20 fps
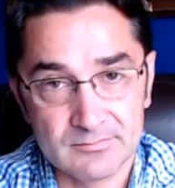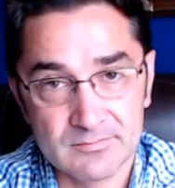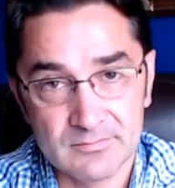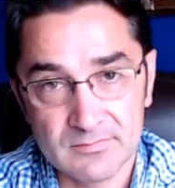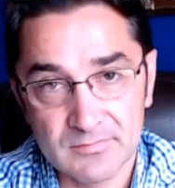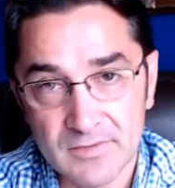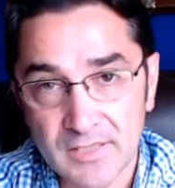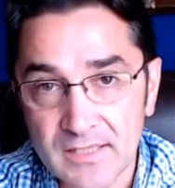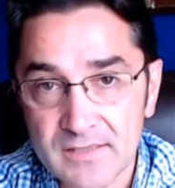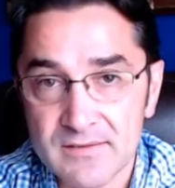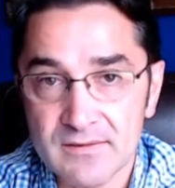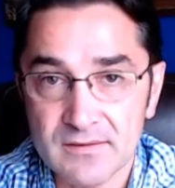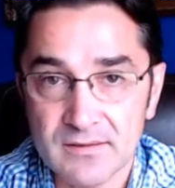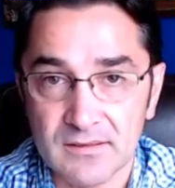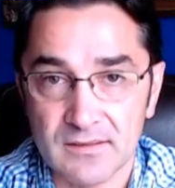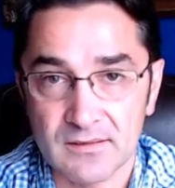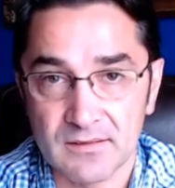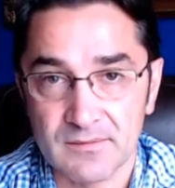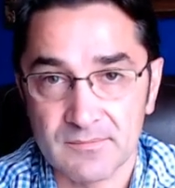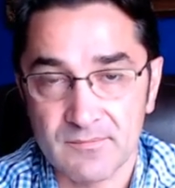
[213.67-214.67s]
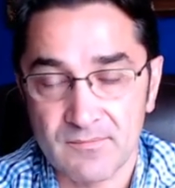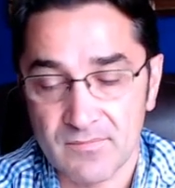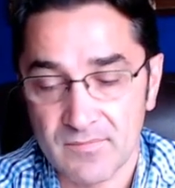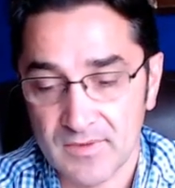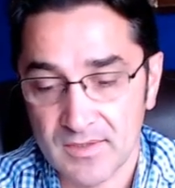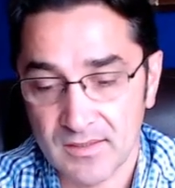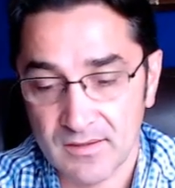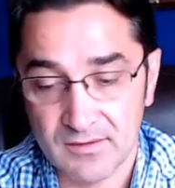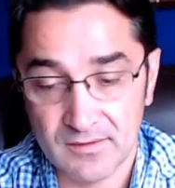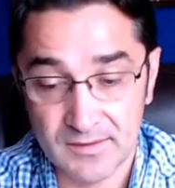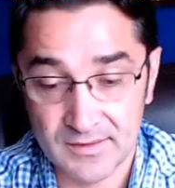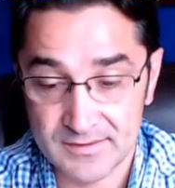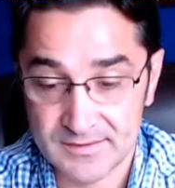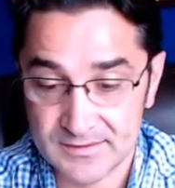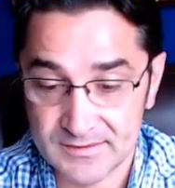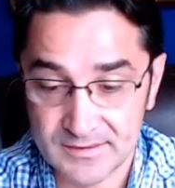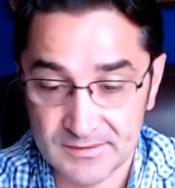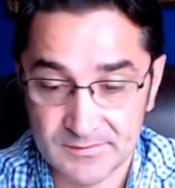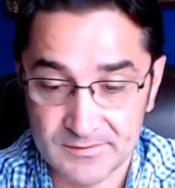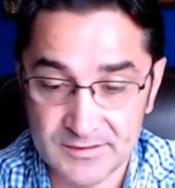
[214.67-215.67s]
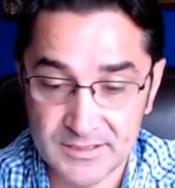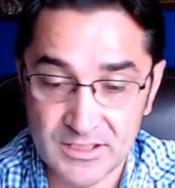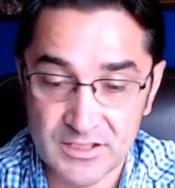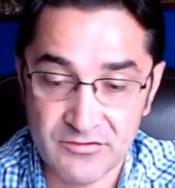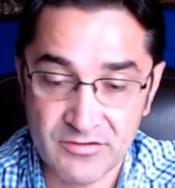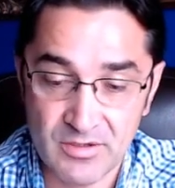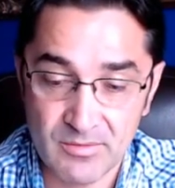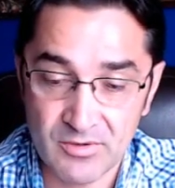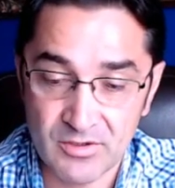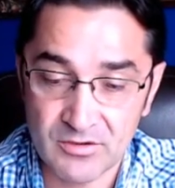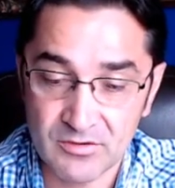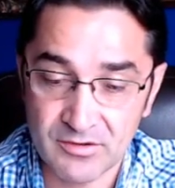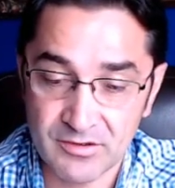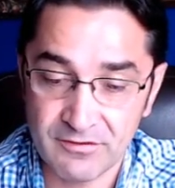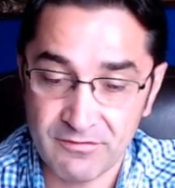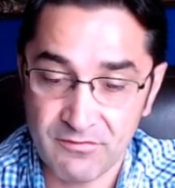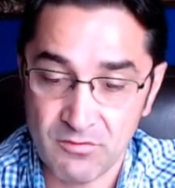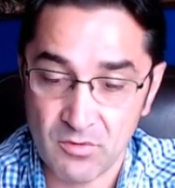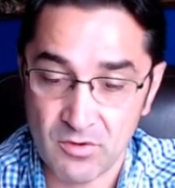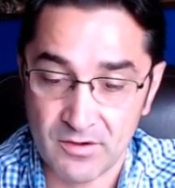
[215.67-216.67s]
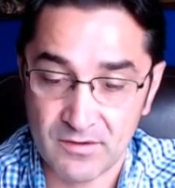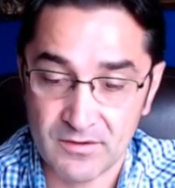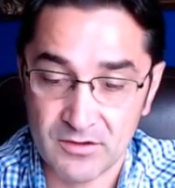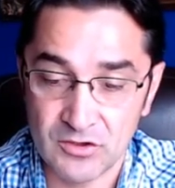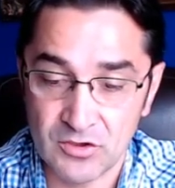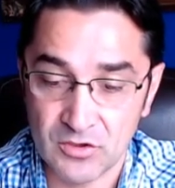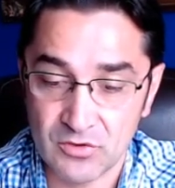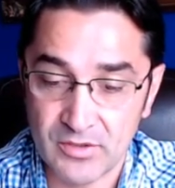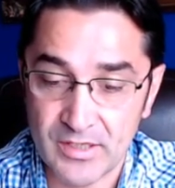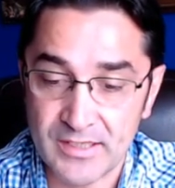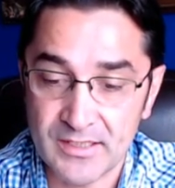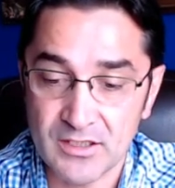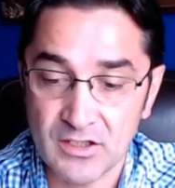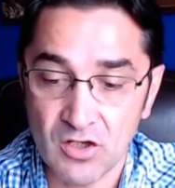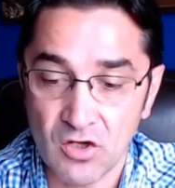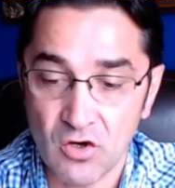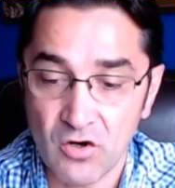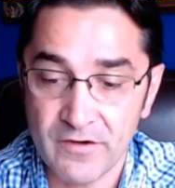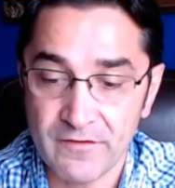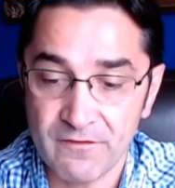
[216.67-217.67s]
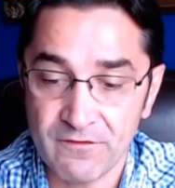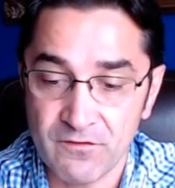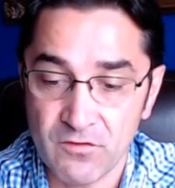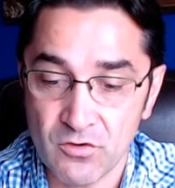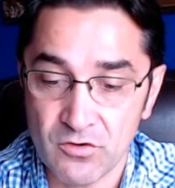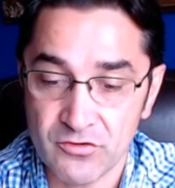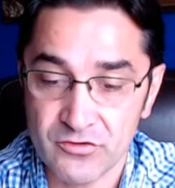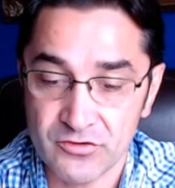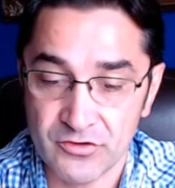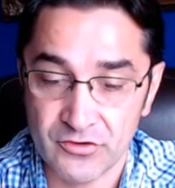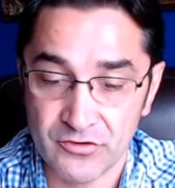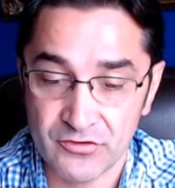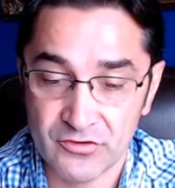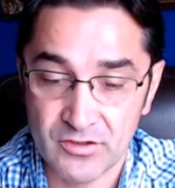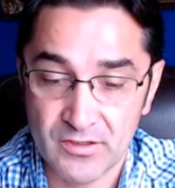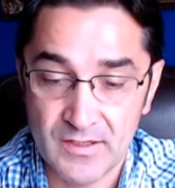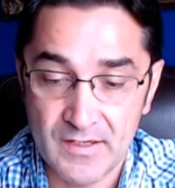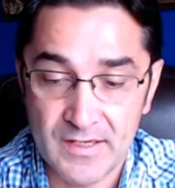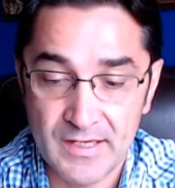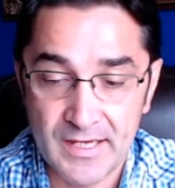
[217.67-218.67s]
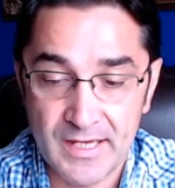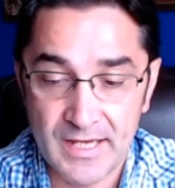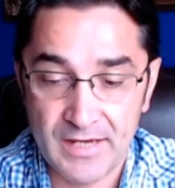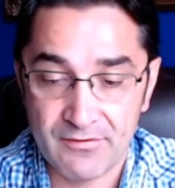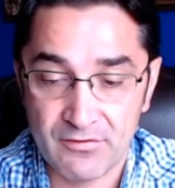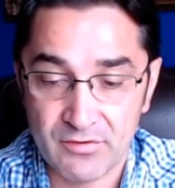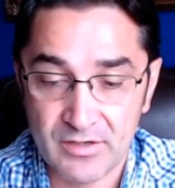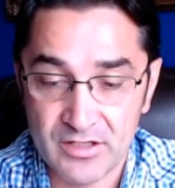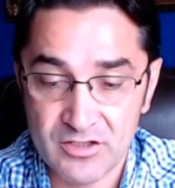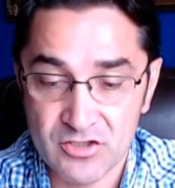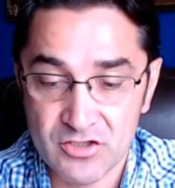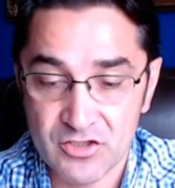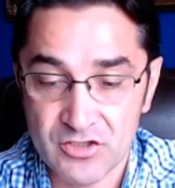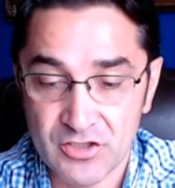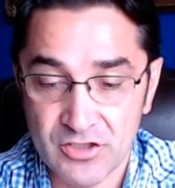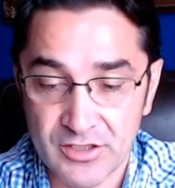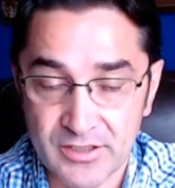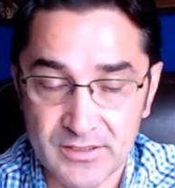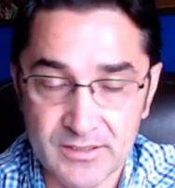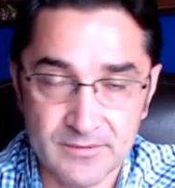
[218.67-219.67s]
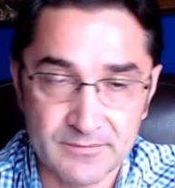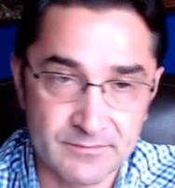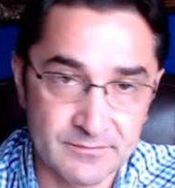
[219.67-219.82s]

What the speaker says: let's see. Since February 24th, Ukrainian law enforcers have registered